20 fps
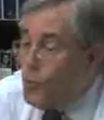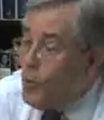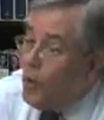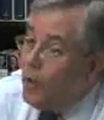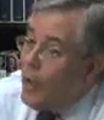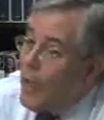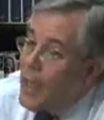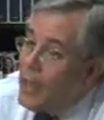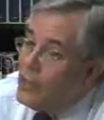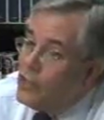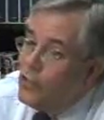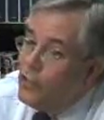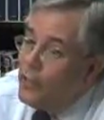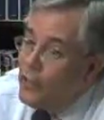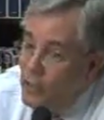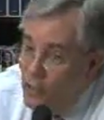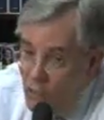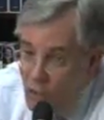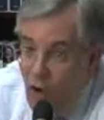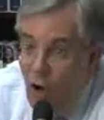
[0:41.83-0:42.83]
Well,
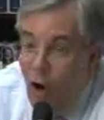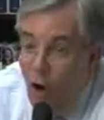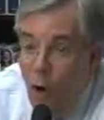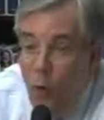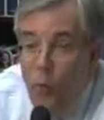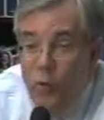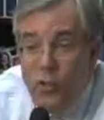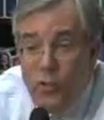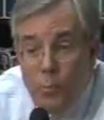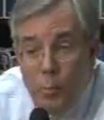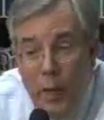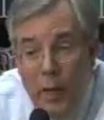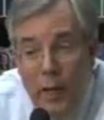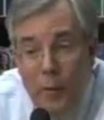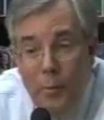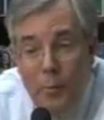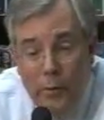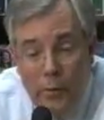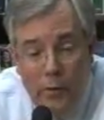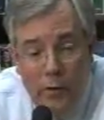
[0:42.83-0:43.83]
actually, no. His
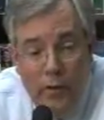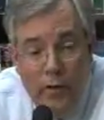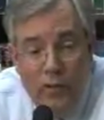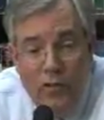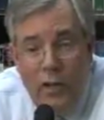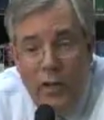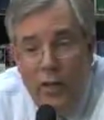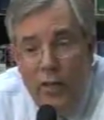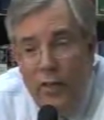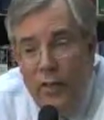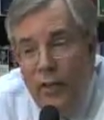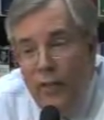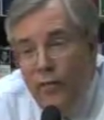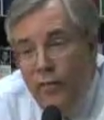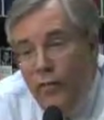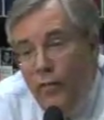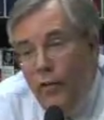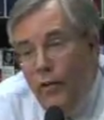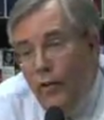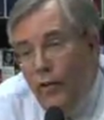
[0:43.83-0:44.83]
paper is, I think,
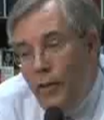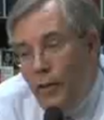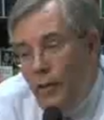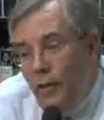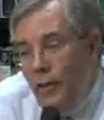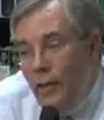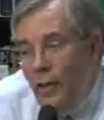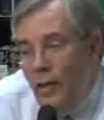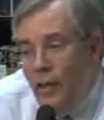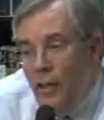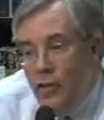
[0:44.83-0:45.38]
very